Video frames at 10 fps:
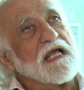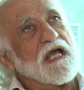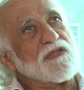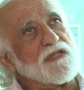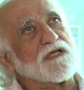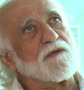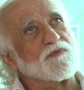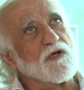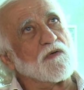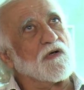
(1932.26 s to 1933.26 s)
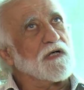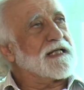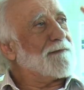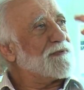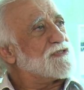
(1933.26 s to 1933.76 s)
and then the computer will look
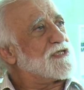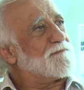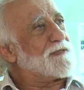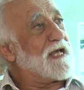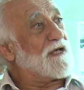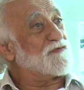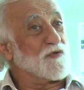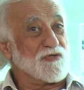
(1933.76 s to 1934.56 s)
it up in the GPS,